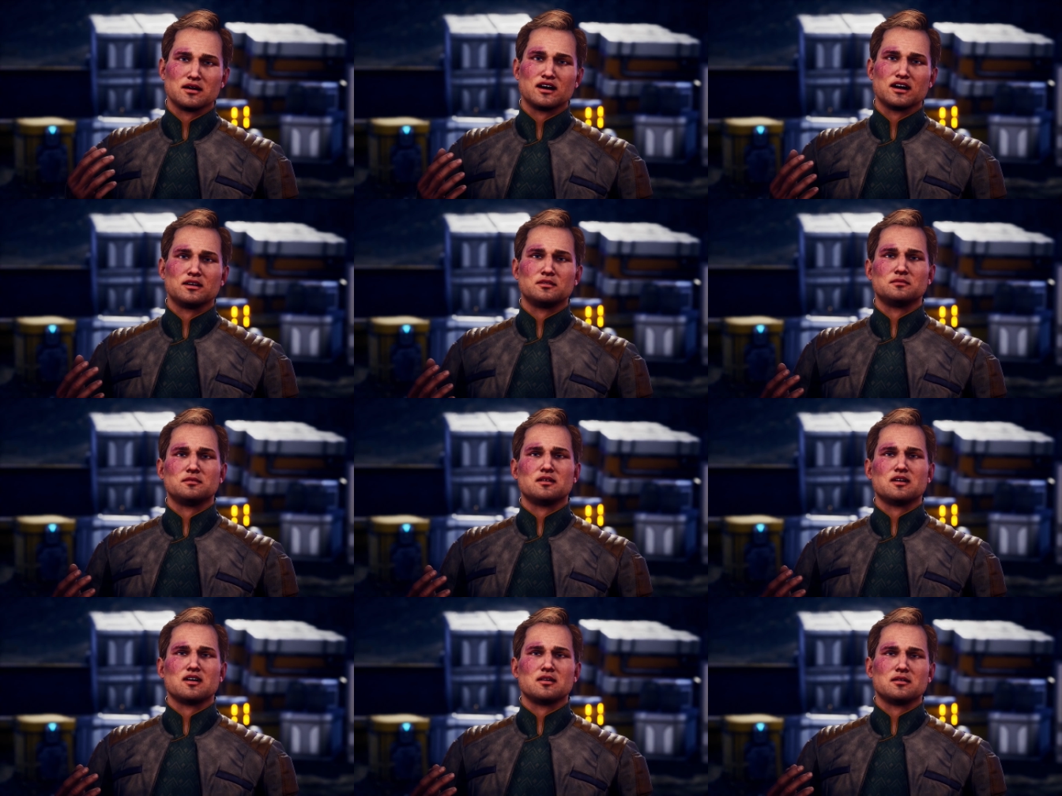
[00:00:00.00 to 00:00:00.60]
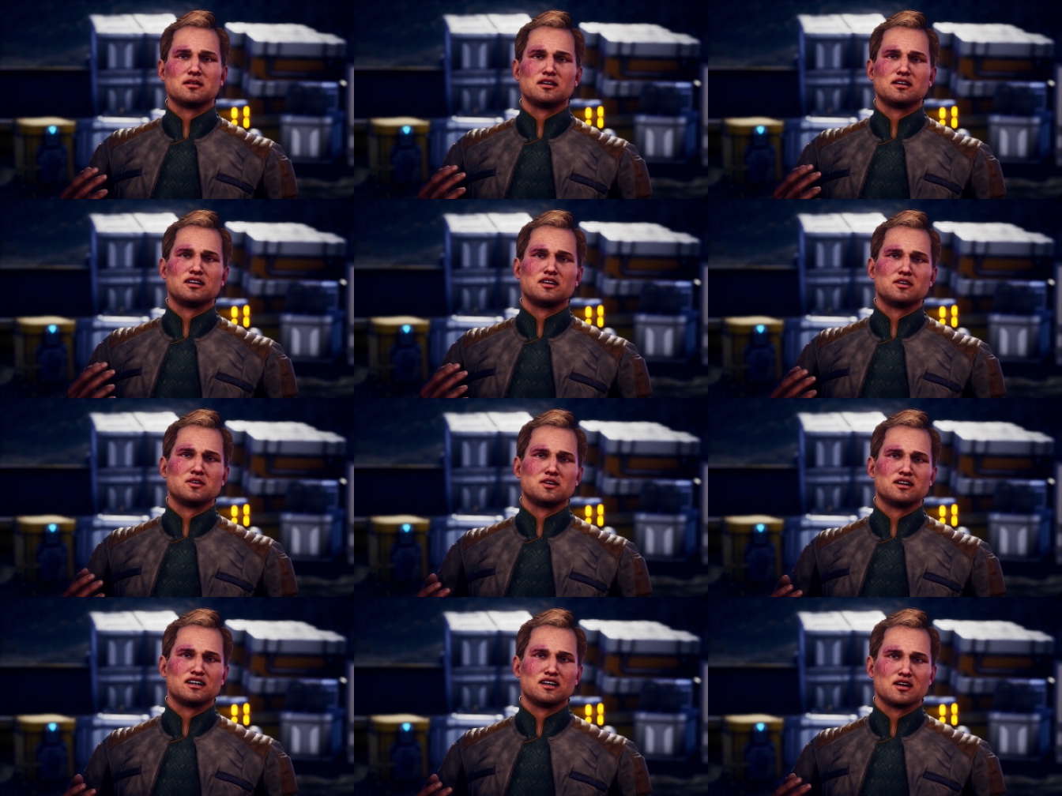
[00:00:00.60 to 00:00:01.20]
Captain
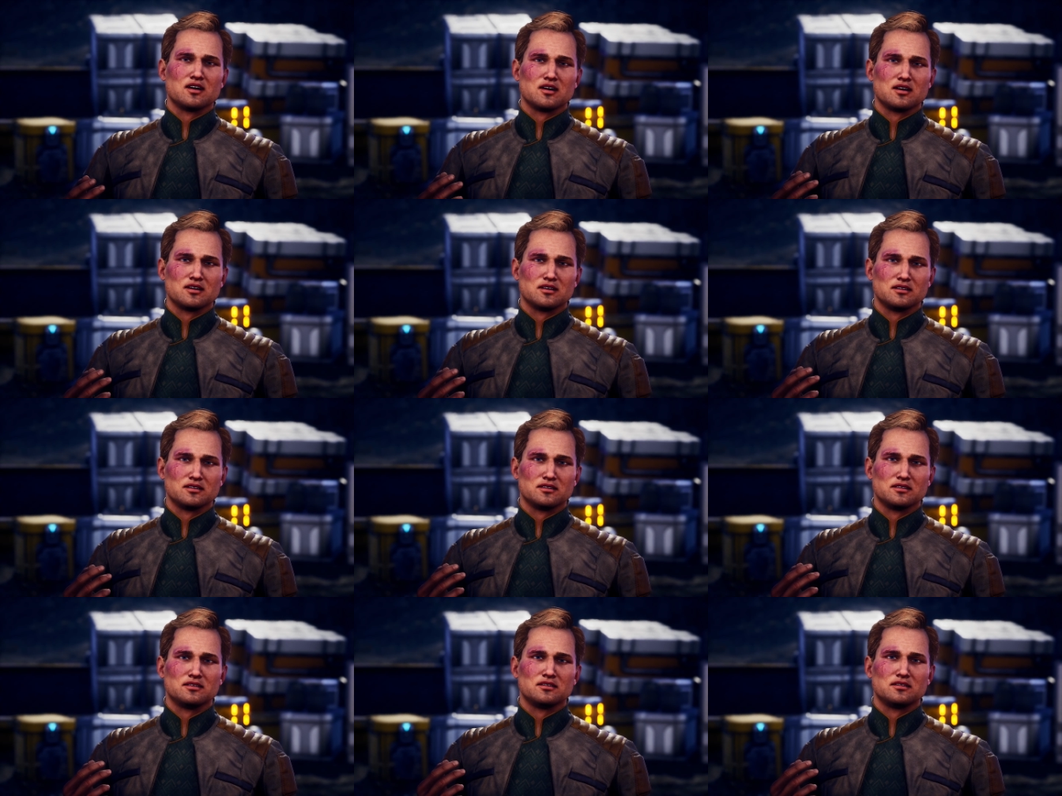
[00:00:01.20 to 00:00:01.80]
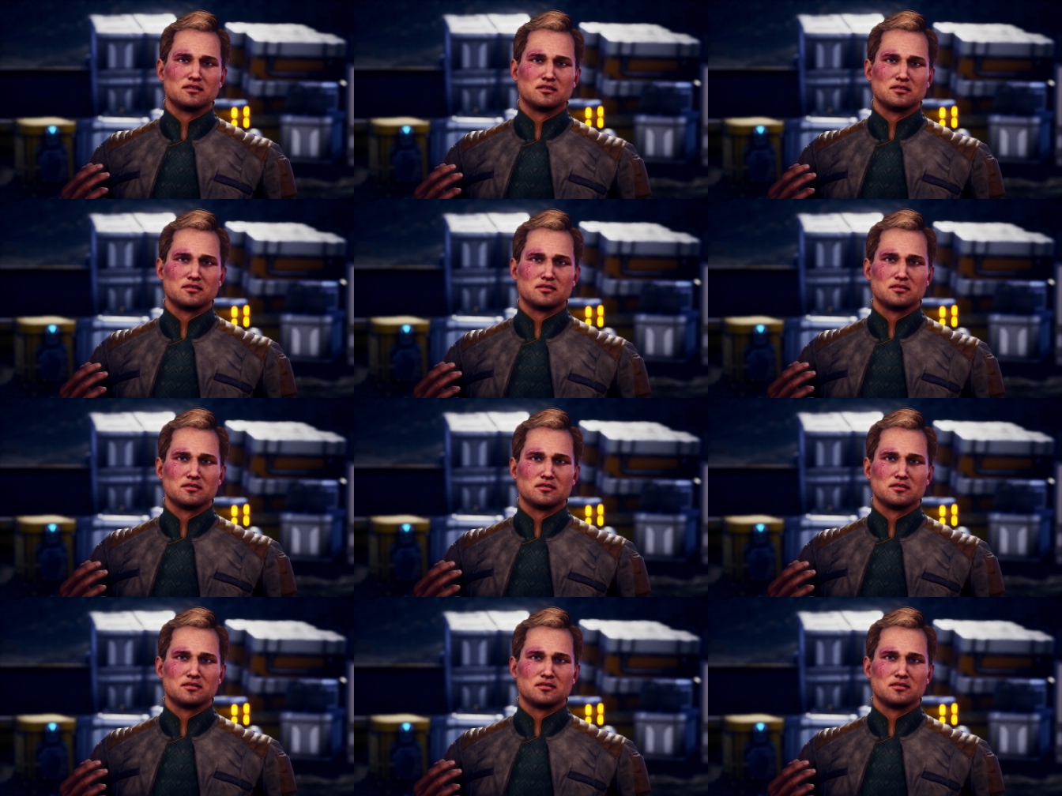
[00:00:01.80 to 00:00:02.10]
Irion.